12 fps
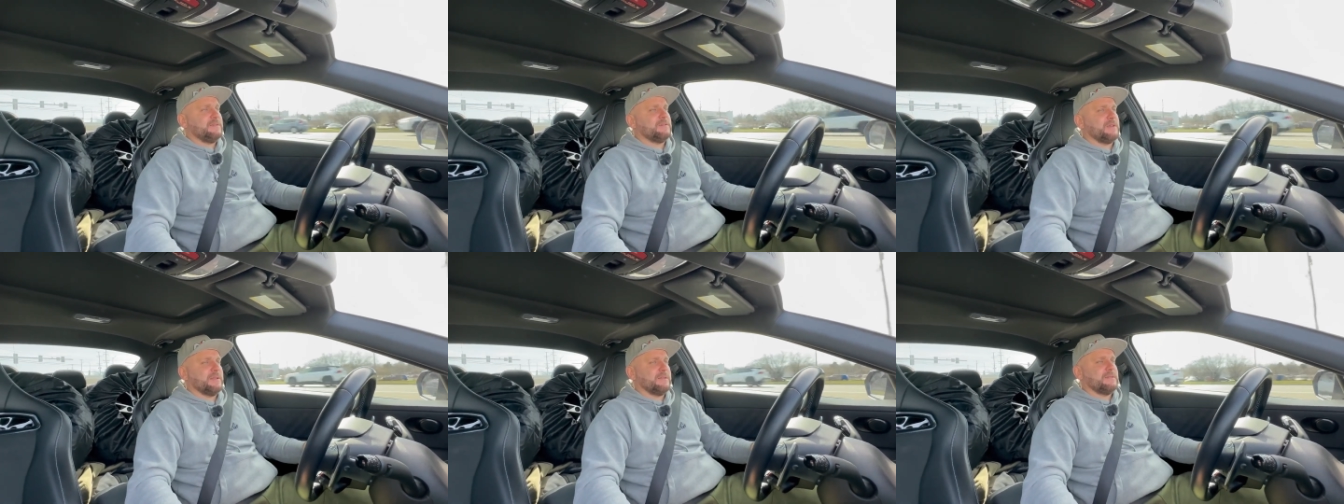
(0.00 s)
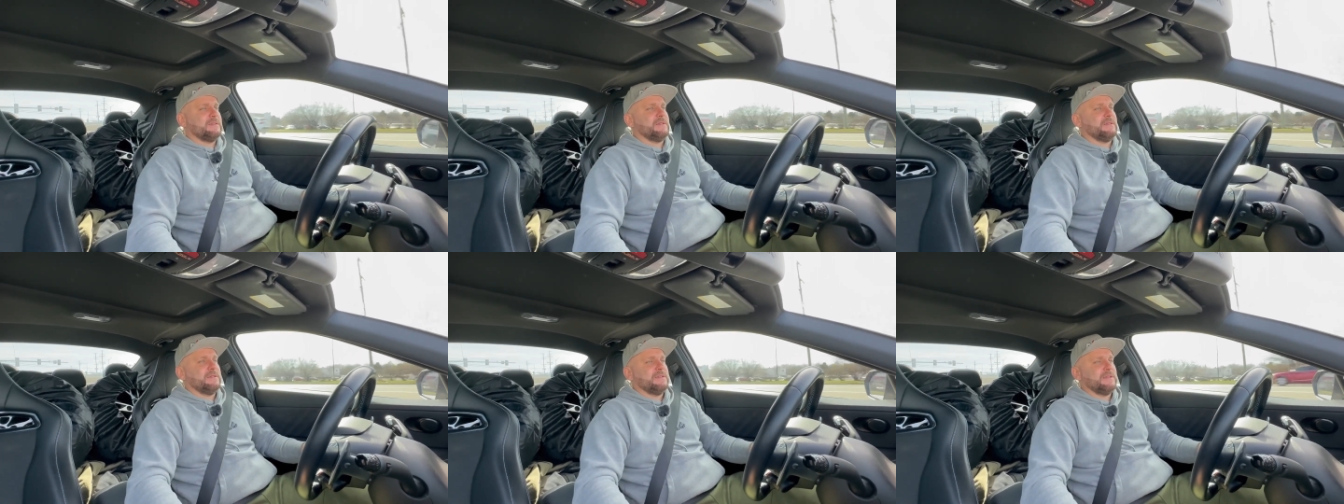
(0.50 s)
You can
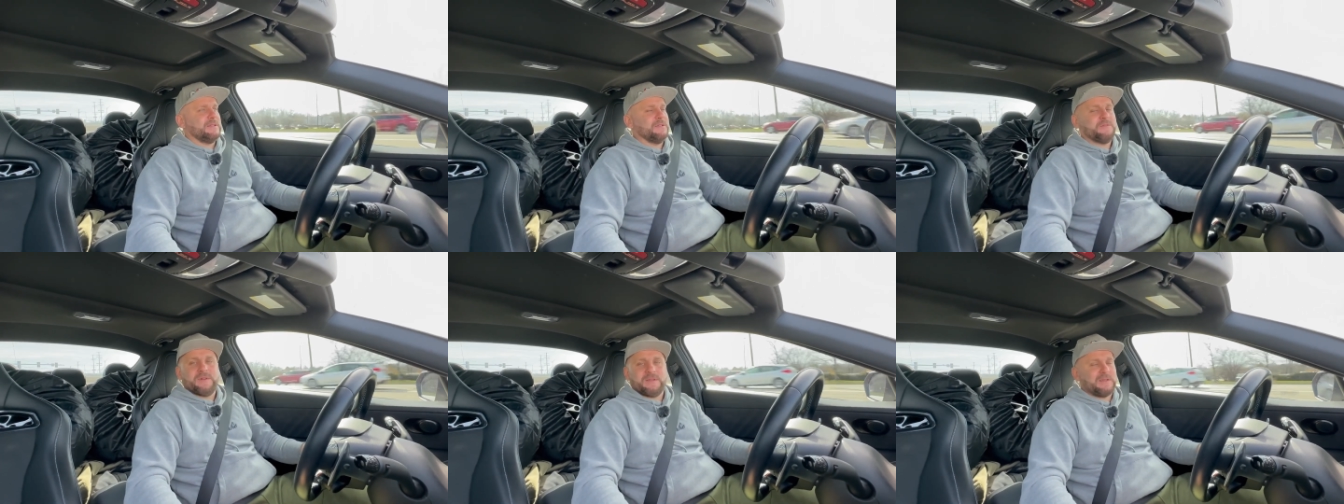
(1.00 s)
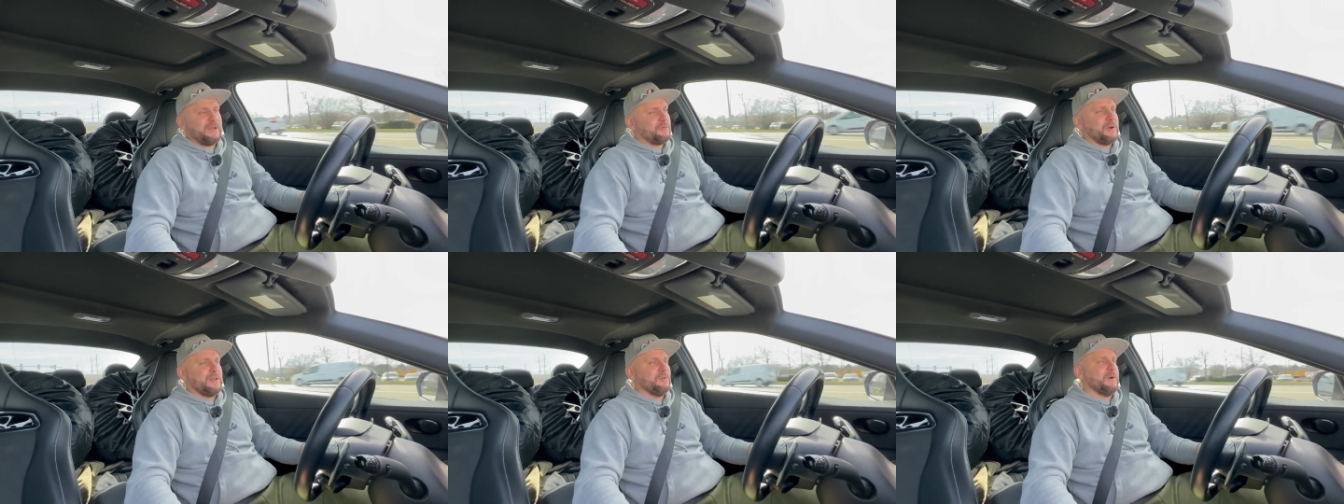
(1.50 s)
see the difference like
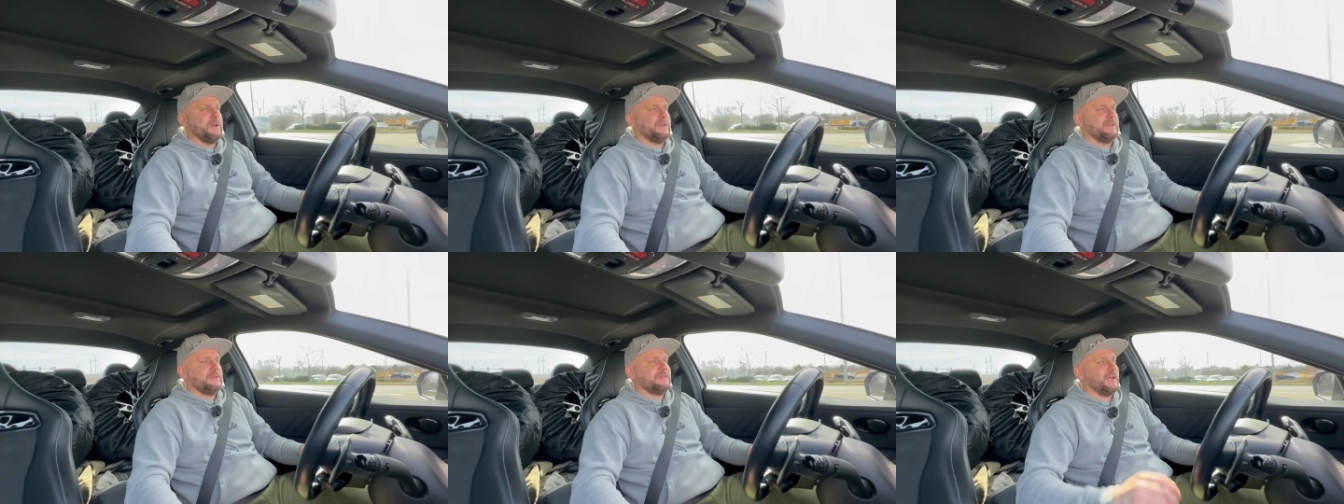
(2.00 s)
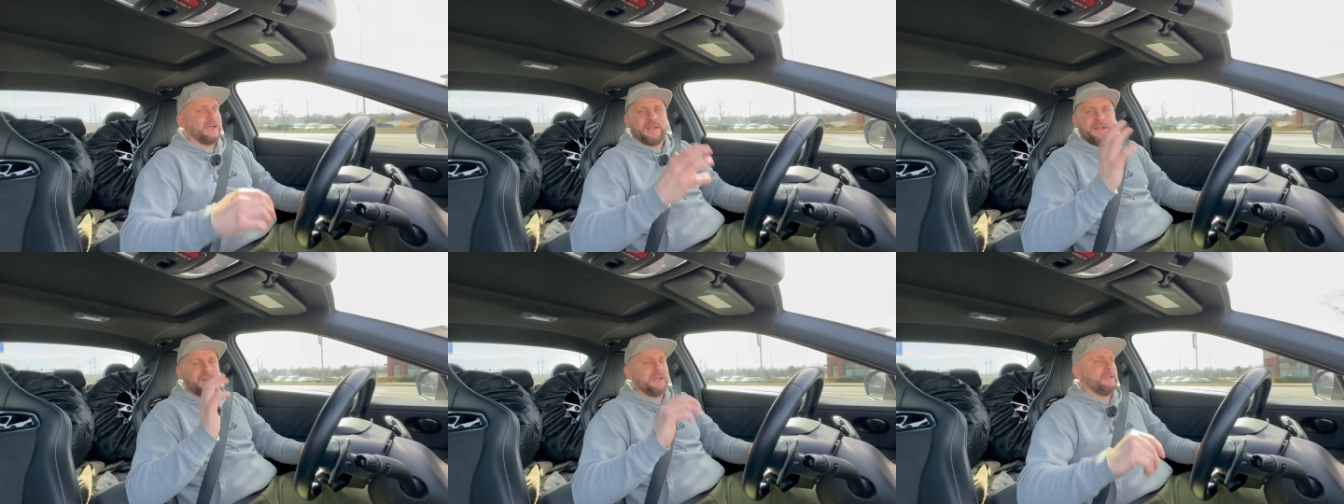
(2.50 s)
right away. It's night
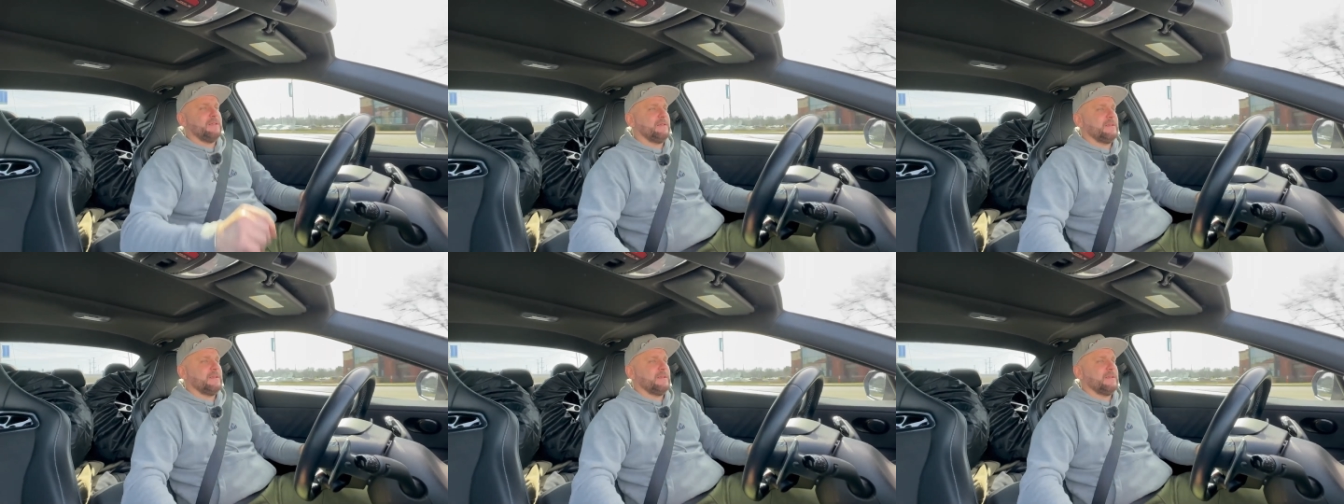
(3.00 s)
and day.